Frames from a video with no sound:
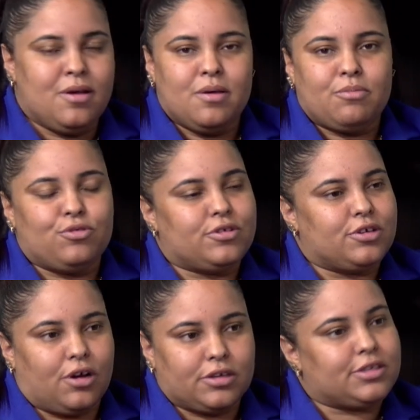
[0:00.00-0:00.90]
pulled
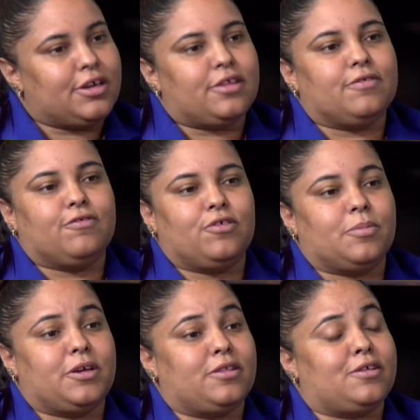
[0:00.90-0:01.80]
it all together for
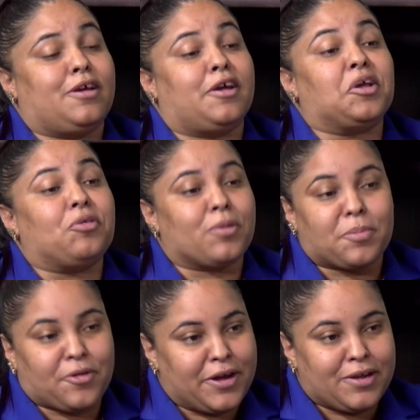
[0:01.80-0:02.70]
me, and then I
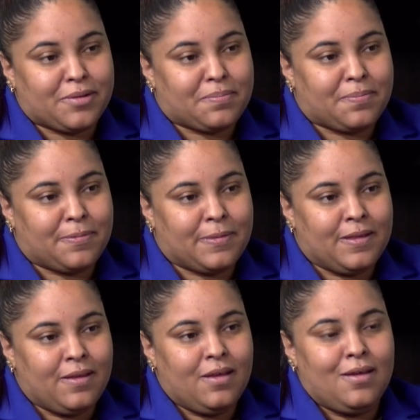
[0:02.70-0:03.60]
incorporated.
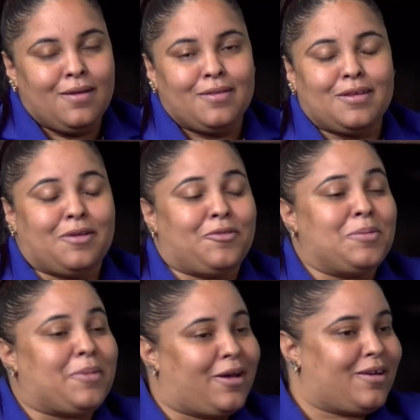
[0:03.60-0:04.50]
Then I went
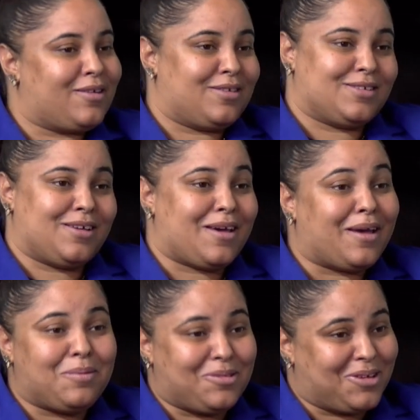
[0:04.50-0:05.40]
back and I said,
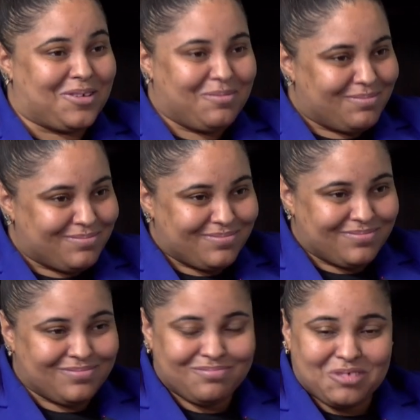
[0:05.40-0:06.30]
hey, P,
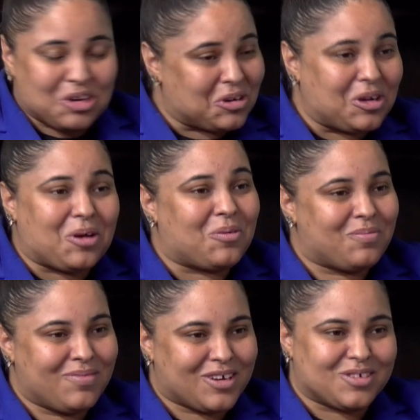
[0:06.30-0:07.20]
here you go.
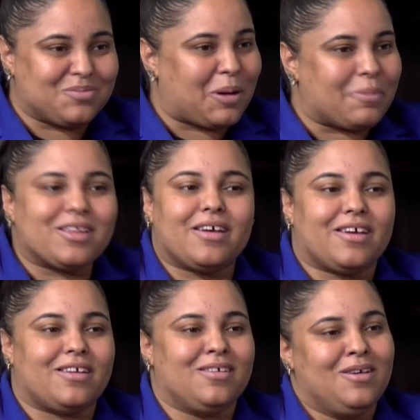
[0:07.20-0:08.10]
Here's my
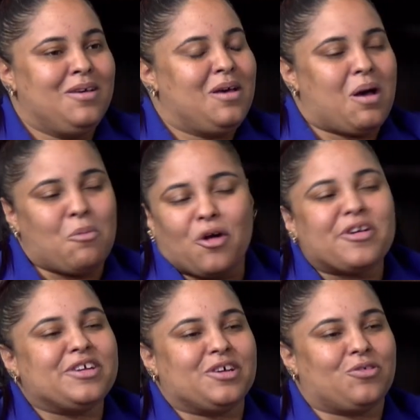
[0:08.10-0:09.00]
plan. I'm
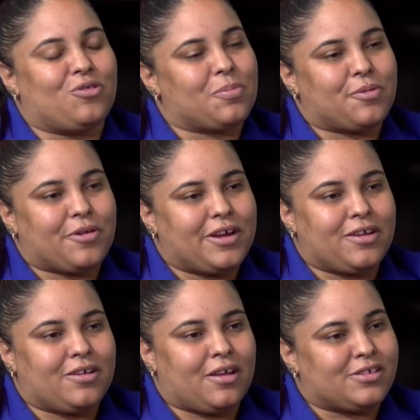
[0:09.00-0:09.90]
already
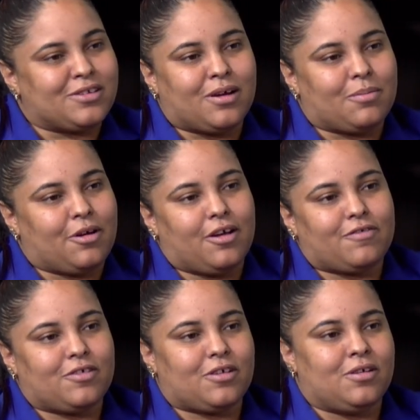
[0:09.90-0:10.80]
incorporated as a
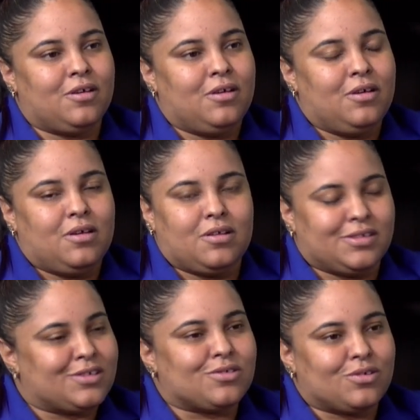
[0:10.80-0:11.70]
nonprofit, and
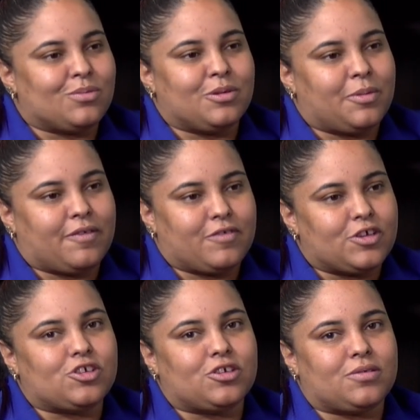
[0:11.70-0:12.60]
this is going to be my
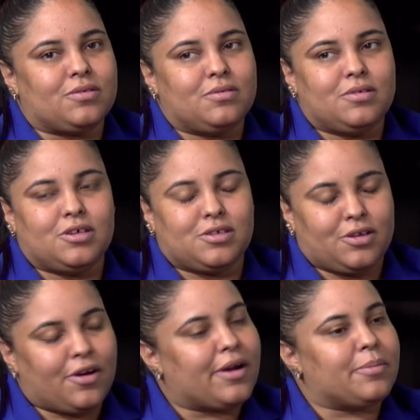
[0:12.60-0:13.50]
vision. He said,
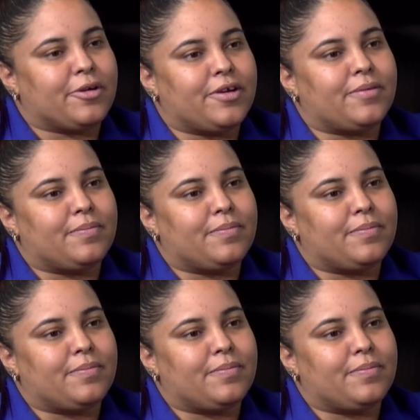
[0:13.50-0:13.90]
all right, Britt,